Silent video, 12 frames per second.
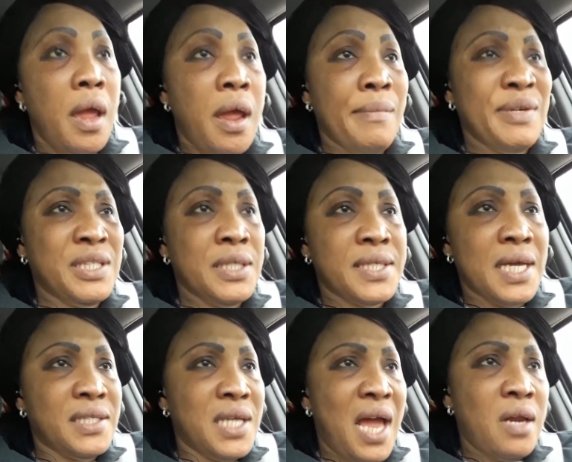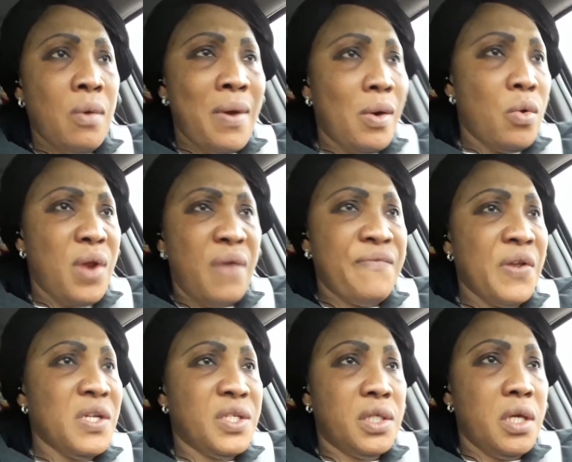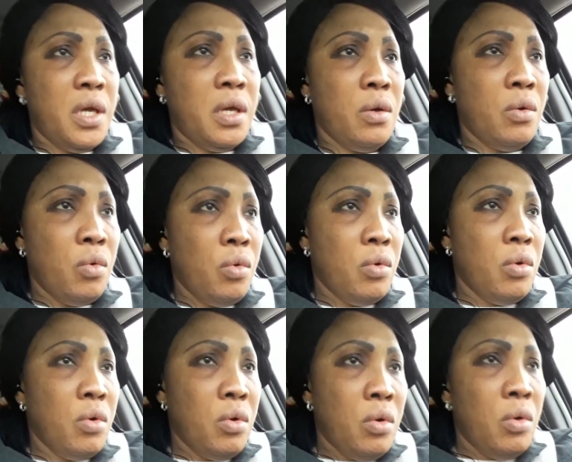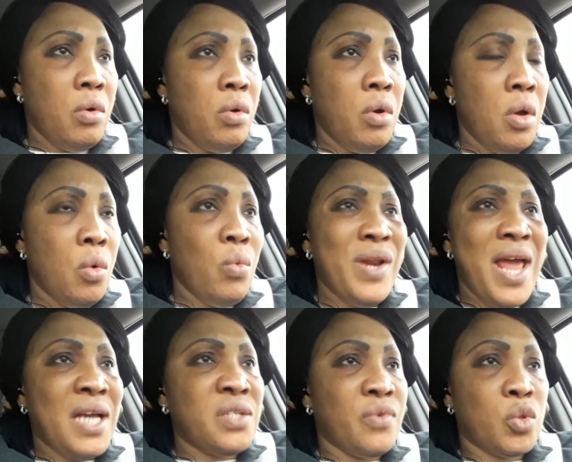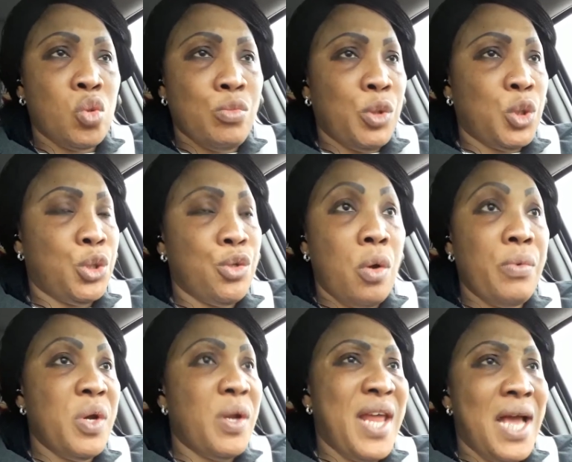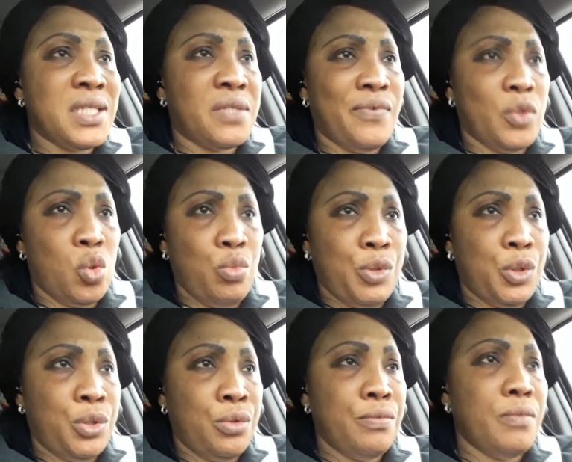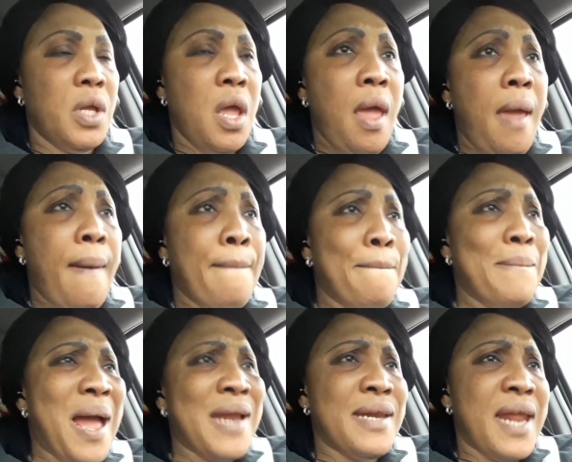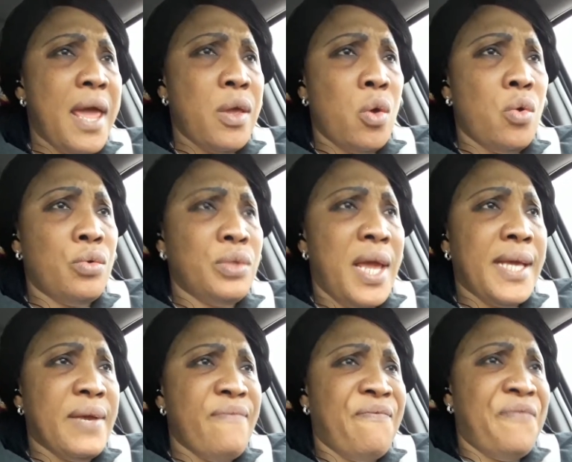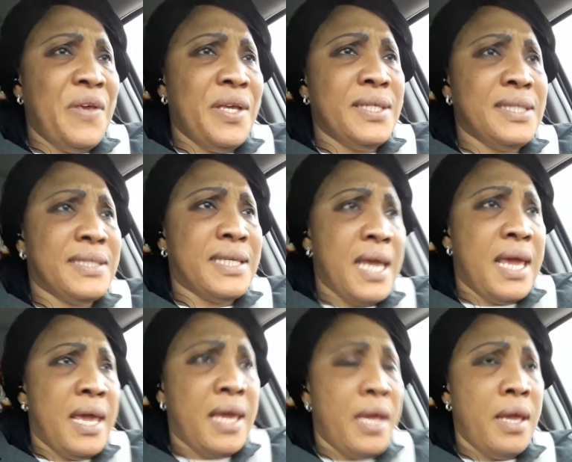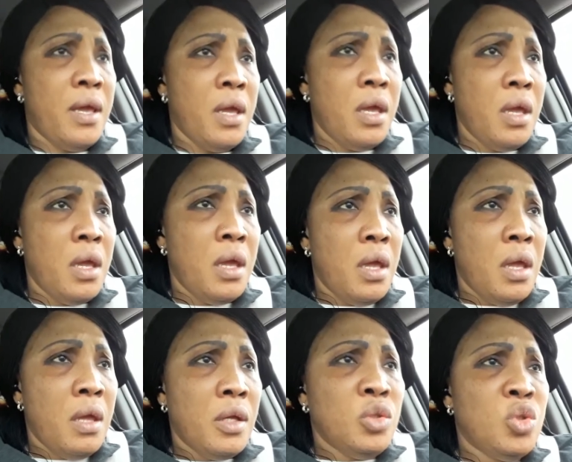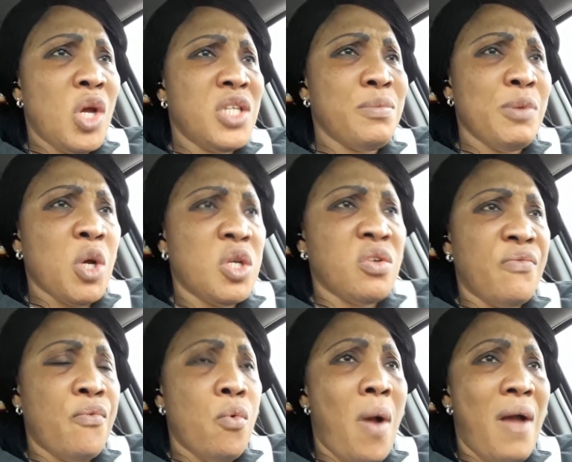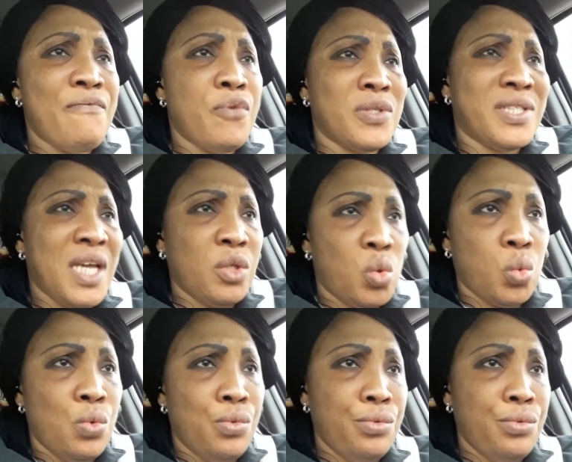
And my sisters, I know alone I feel say we ask for too much. No, we not ask for too much. Mandayon, they can feel say just because of one for settle,